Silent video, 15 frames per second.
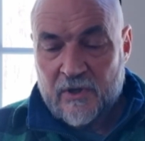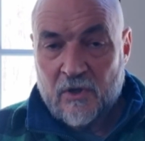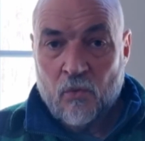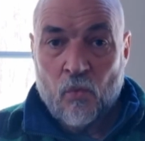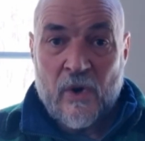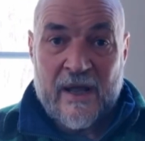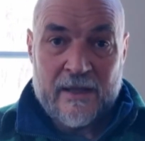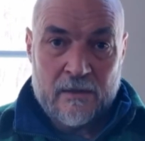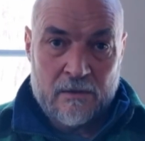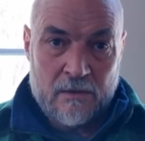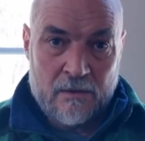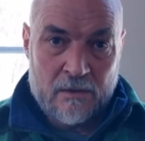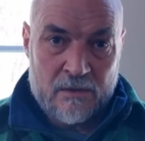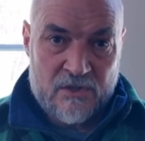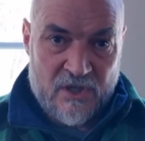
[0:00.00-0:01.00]
during a wet
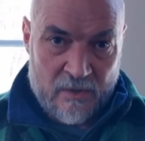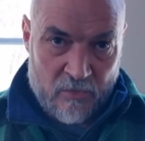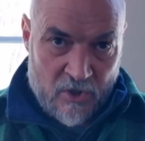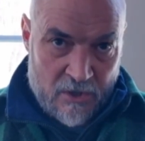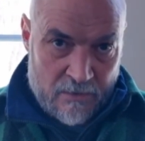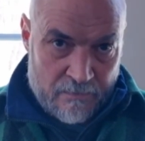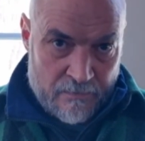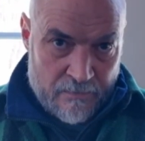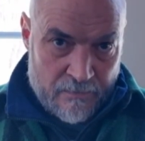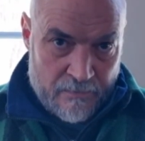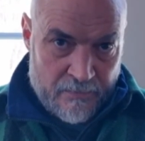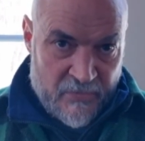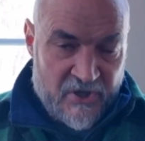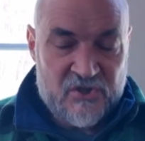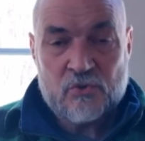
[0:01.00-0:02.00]
summer,
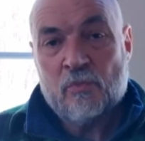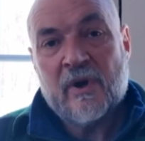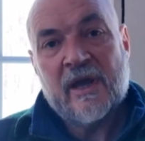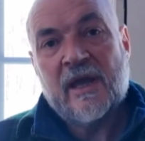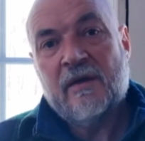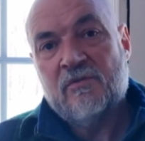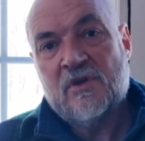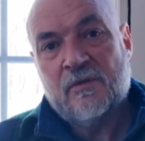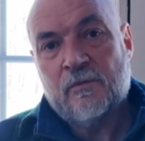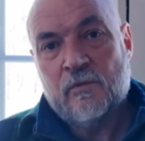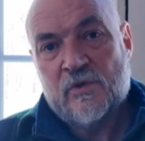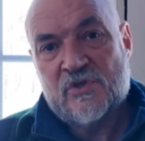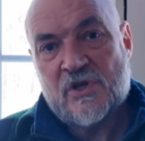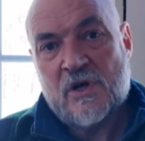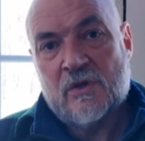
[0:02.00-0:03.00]
because we might have
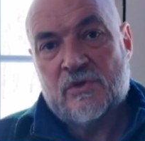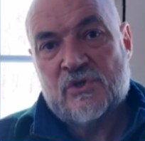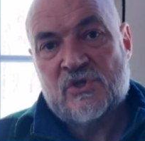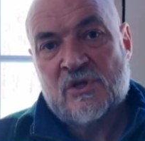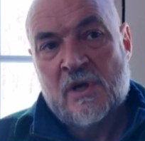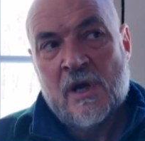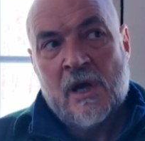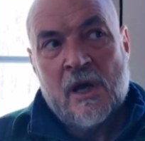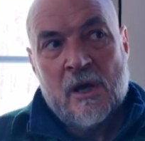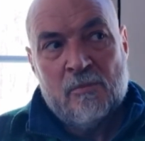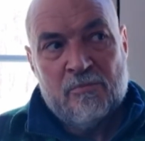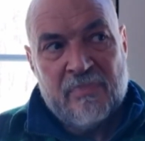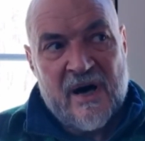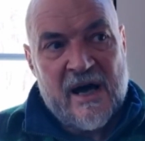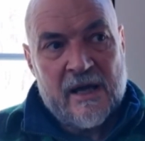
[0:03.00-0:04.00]
different results.
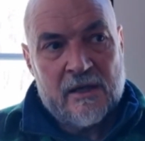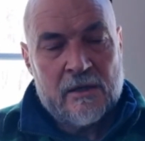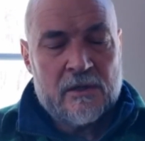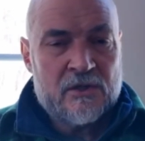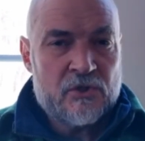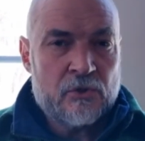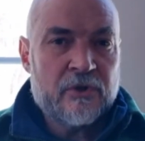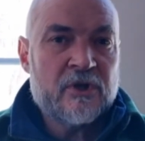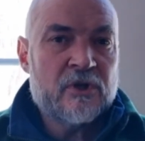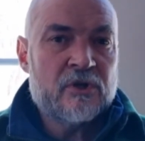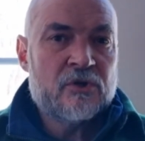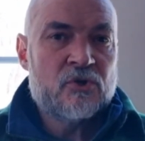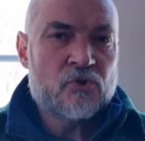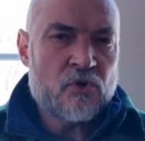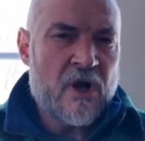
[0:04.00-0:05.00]
But during
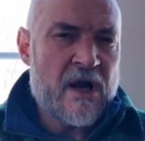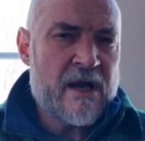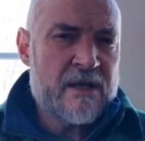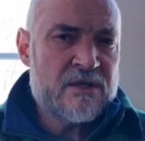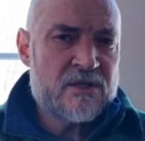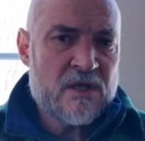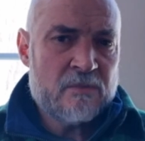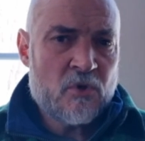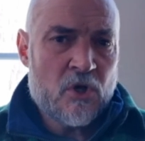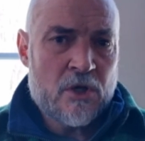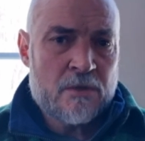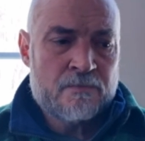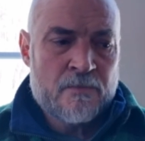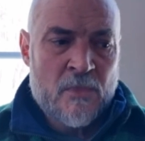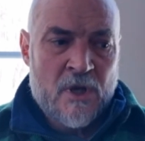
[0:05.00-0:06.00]
a dry
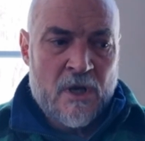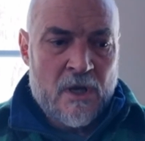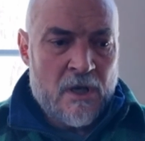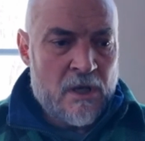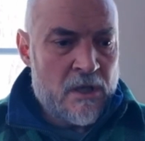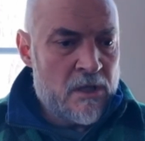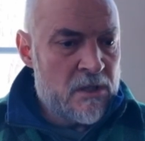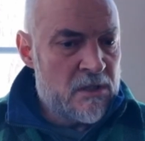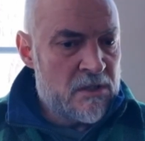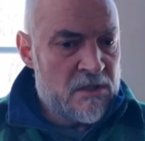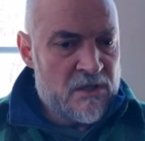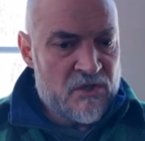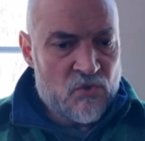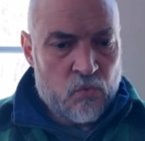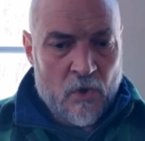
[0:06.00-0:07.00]
summer,
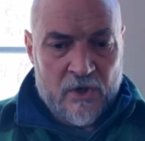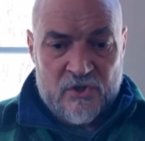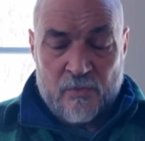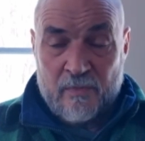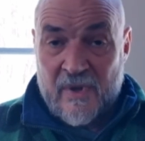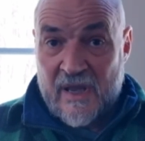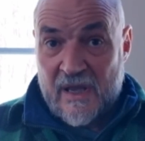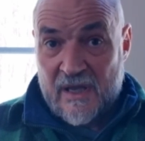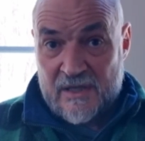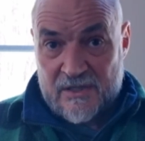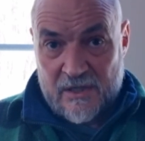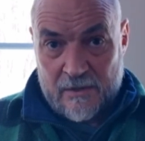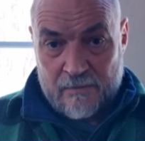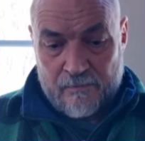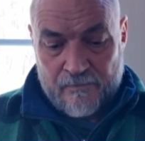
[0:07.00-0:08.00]
this worked
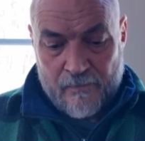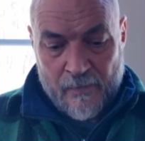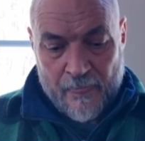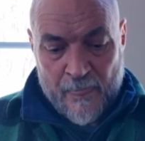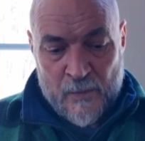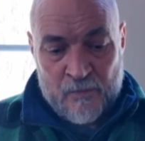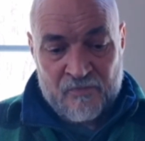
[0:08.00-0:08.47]
amazing.